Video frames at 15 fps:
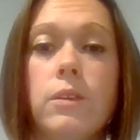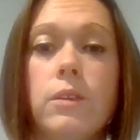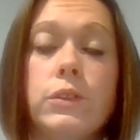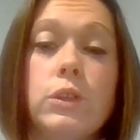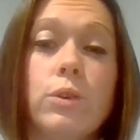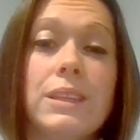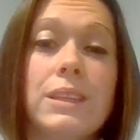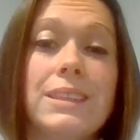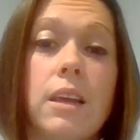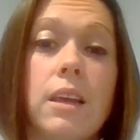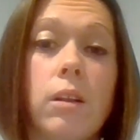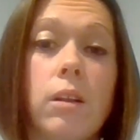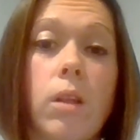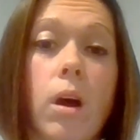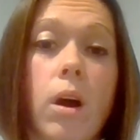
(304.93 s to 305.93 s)
So you can
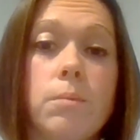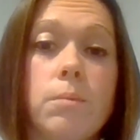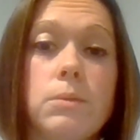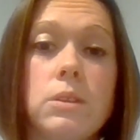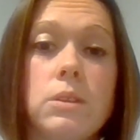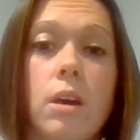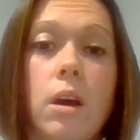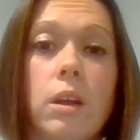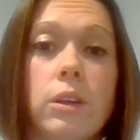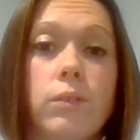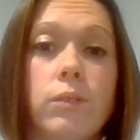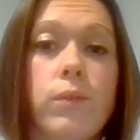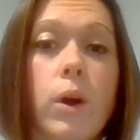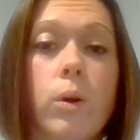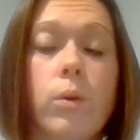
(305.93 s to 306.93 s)
set alarms on
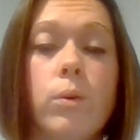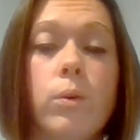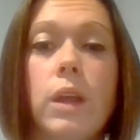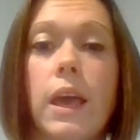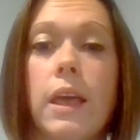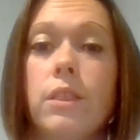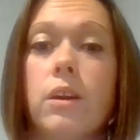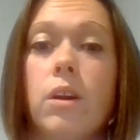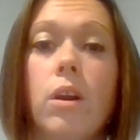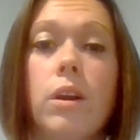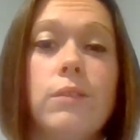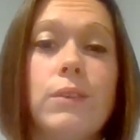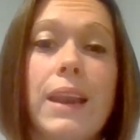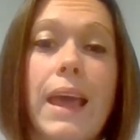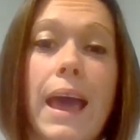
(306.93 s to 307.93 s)
your phone, and there are
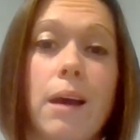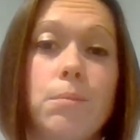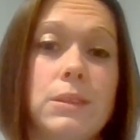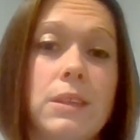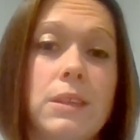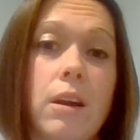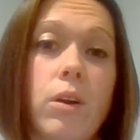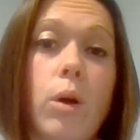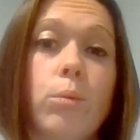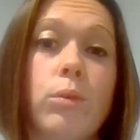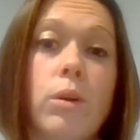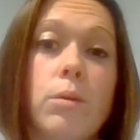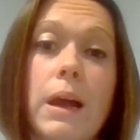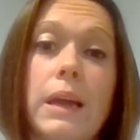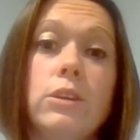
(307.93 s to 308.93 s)
even apps that'll help
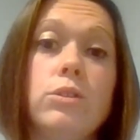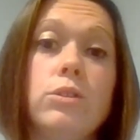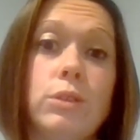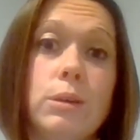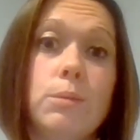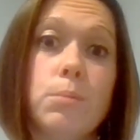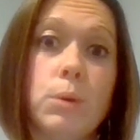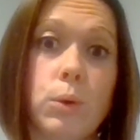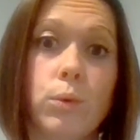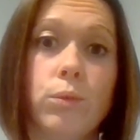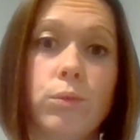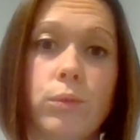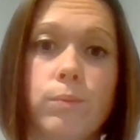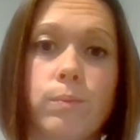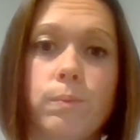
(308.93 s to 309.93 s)
remind you to
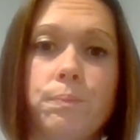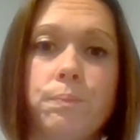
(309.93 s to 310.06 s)
move.